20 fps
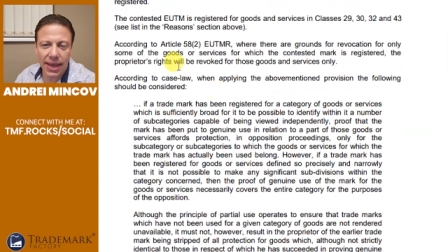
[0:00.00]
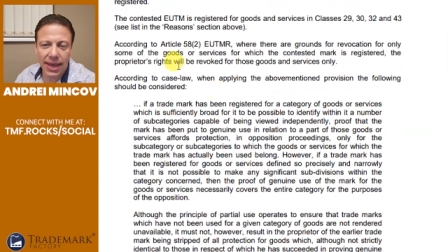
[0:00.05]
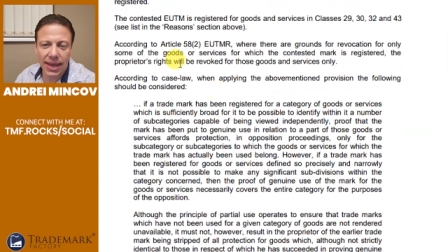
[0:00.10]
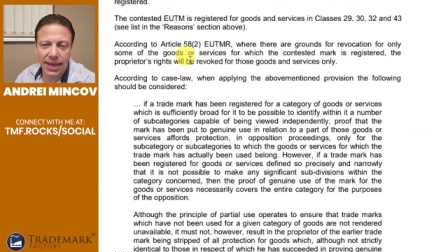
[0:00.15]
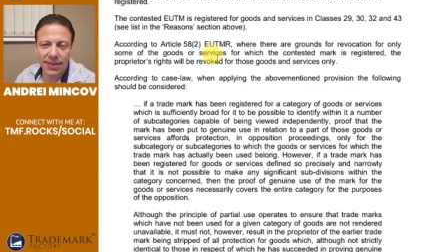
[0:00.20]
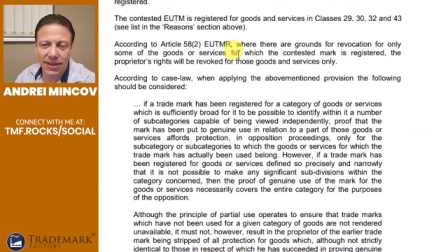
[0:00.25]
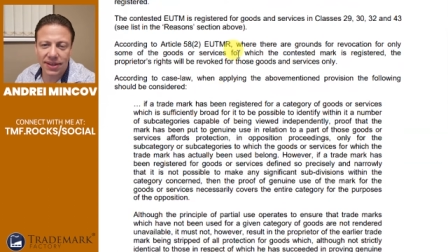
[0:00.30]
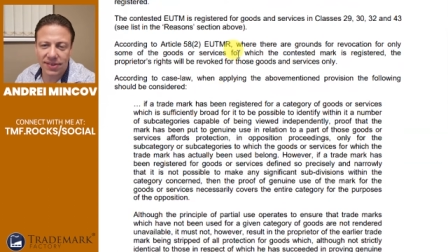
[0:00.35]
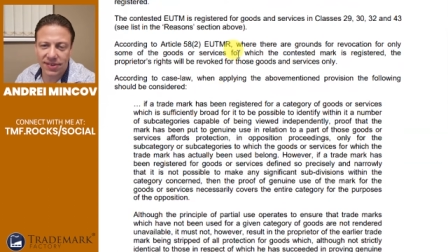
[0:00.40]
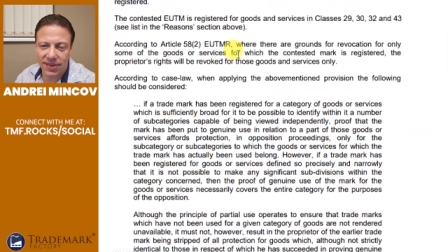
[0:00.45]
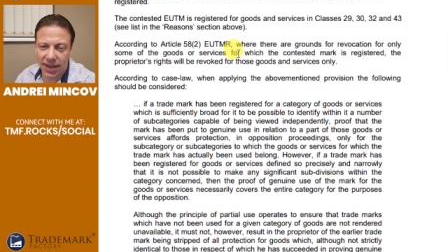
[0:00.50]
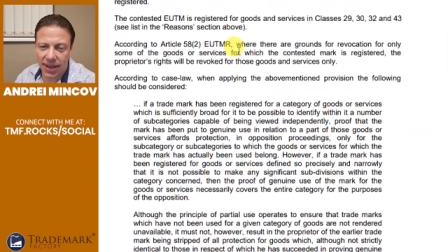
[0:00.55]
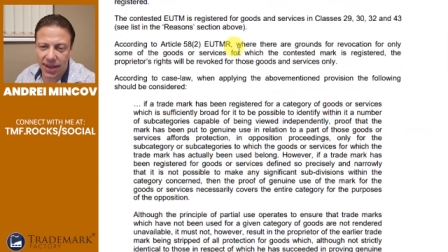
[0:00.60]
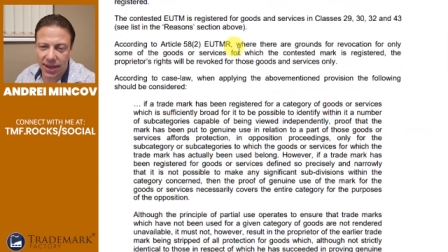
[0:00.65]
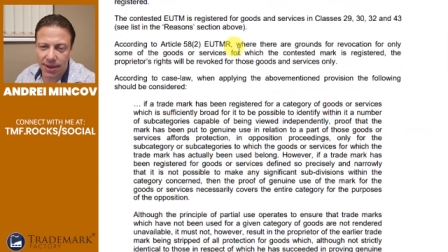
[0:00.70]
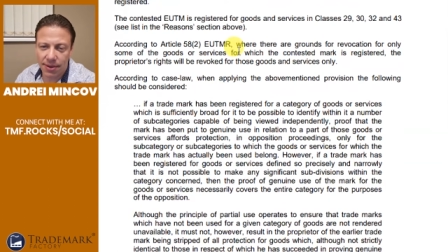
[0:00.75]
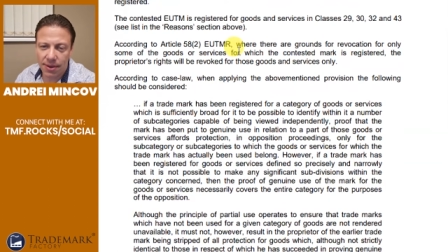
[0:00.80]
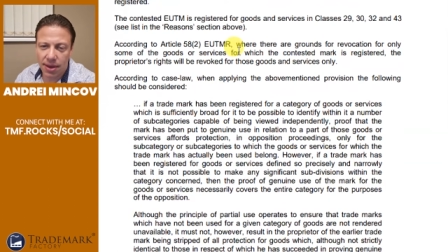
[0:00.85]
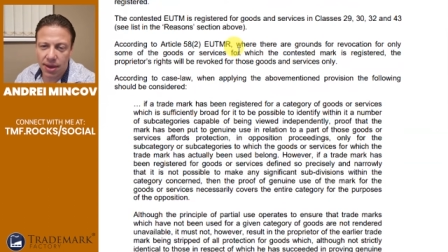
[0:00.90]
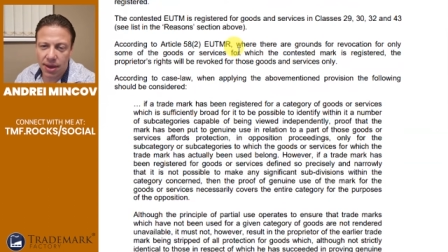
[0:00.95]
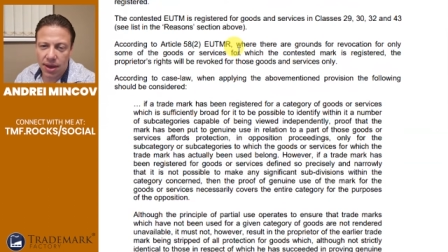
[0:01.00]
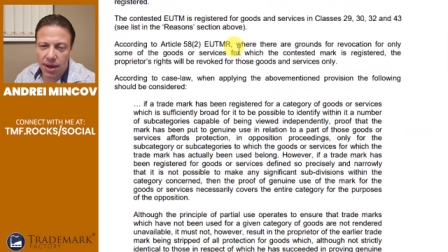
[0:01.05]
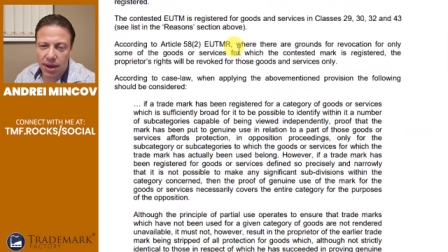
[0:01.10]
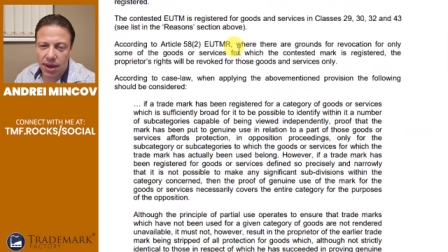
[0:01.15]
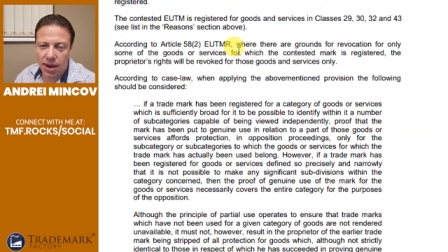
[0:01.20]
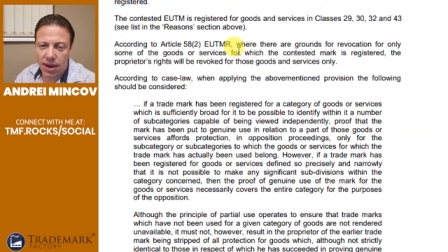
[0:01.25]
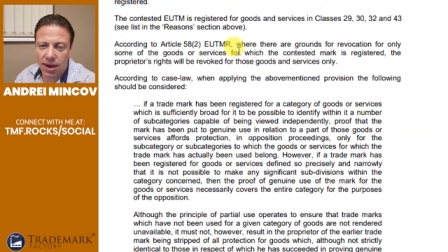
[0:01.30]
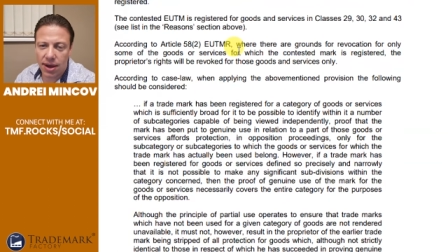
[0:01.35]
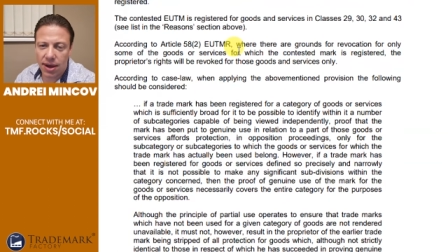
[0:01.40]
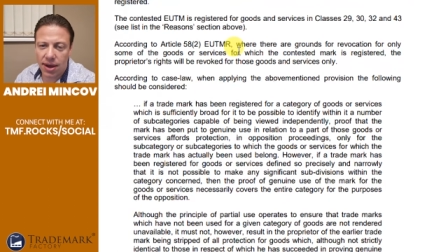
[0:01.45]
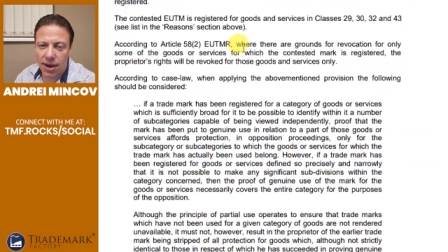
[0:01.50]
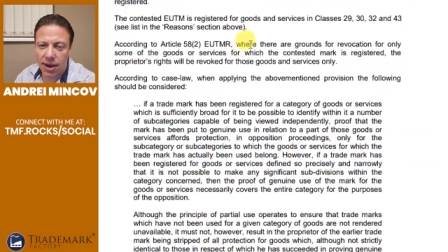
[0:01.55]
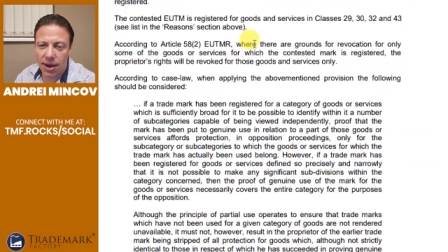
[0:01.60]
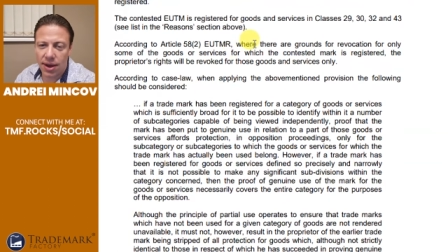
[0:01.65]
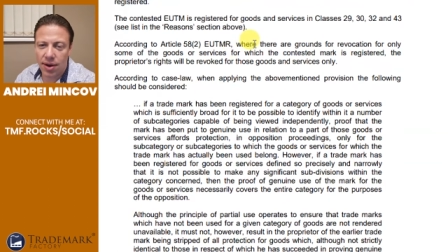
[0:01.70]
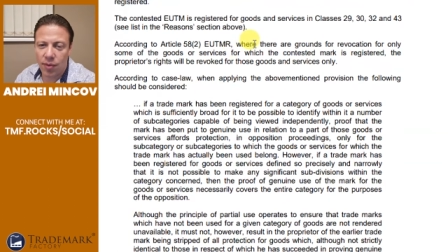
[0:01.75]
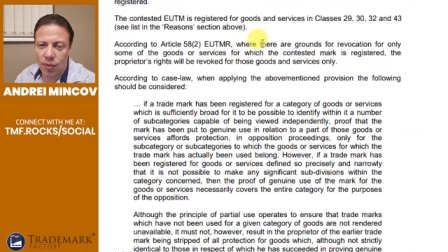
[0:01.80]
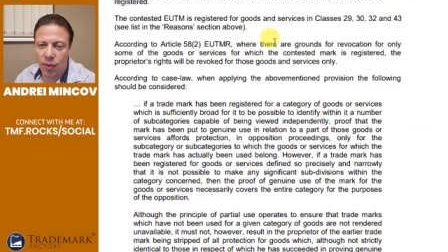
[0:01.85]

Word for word: and they say uh,